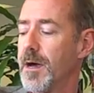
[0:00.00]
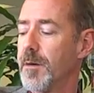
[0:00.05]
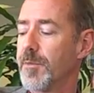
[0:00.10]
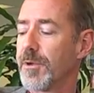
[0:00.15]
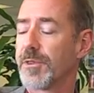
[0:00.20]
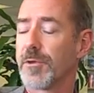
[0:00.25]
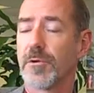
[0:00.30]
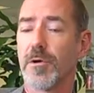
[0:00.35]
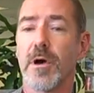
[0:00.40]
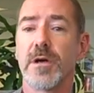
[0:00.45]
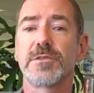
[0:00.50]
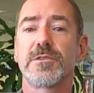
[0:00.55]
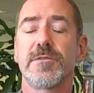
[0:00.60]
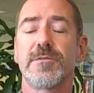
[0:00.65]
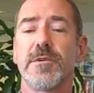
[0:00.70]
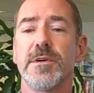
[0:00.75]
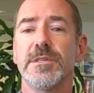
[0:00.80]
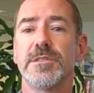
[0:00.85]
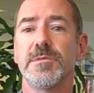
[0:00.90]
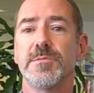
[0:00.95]
but there are also
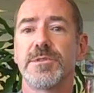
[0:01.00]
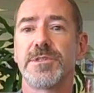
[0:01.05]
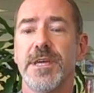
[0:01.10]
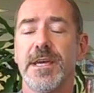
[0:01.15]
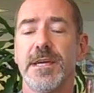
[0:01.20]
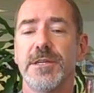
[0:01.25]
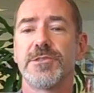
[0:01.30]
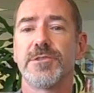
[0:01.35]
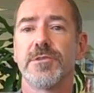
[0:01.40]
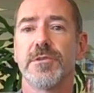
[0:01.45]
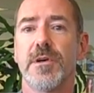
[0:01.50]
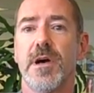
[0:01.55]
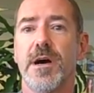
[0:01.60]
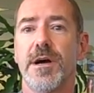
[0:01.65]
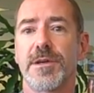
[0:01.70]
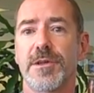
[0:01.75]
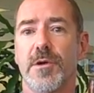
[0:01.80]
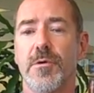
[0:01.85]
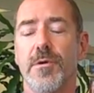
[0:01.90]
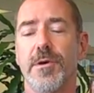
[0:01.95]
very substantial
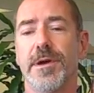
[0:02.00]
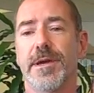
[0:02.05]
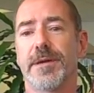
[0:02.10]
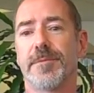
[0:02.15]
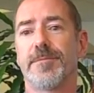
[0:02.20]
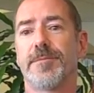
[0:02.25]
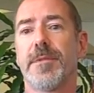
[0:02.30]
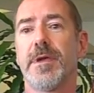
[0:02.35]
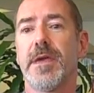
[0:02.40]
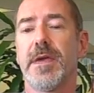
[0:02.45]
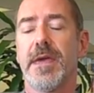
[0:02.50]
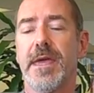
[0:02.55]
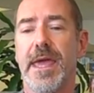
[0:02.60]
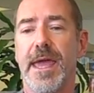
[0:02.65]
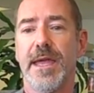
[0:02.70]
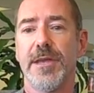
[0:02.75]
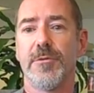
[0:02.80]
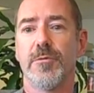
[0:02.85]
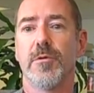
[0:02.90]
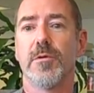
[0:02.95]
ongoing
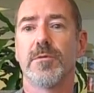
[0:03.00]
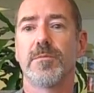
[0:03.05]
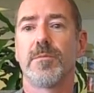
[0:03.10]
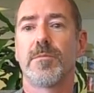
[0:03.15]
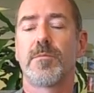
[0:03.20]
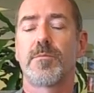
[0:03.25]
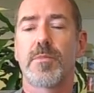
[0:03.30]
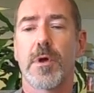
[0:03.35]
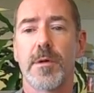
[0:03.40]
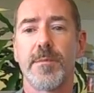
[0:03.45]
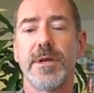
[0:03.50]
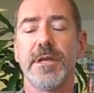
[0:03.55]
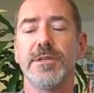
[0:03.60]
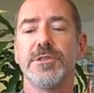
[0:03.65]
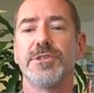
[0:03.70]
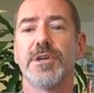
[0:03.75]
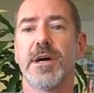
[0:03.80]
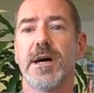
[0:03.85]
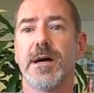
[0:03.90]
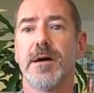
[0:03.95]
annual permanent
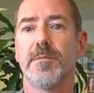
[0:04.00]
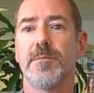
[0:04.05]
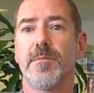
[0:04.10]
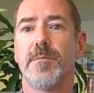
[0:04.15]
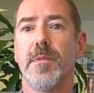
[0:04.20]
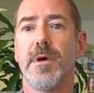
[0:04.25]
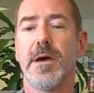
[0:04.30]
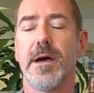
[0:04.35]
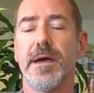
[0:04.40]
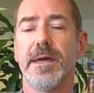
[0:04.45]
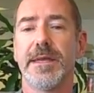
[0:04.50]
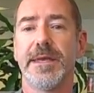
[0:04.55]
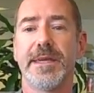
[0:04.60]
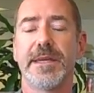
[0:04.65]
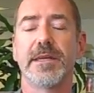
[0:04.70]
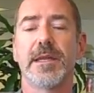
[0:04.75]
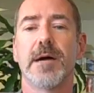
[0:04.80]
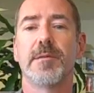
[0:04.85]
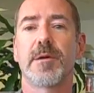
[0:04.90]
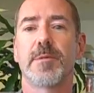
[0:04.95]
job and
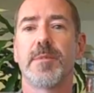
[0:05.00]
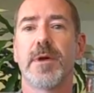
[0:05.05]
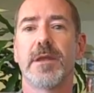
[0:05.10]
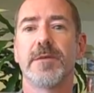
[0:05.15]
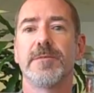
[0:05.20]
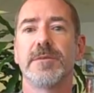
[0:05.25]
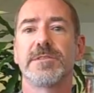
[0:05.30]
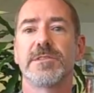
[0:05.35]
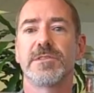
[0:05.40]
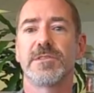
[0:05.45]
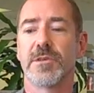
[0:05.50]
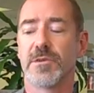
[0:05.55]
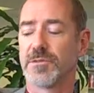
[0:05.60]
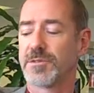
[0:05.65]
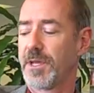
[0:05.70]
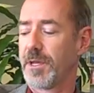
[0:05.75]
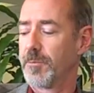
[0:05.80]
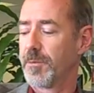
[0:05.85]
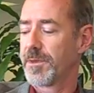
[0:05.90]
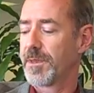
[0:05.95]
economic benefits
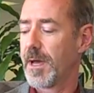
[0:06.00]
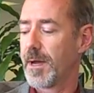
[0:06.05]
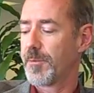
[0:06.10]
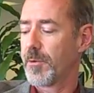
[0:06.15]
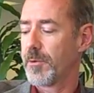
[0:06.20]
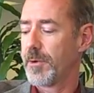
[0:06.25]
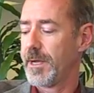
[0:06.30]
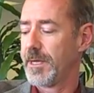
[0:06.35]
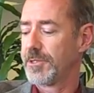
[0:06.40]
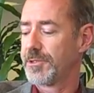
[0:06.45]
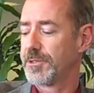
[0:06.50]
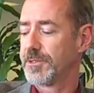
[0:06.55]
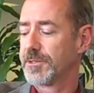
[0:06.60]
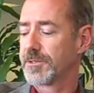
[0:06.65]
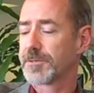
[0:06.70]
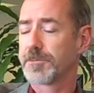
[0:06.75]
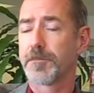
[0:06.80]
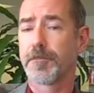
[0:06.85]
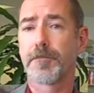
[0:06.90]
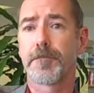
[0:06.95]
associated with
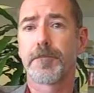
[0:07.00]
operations.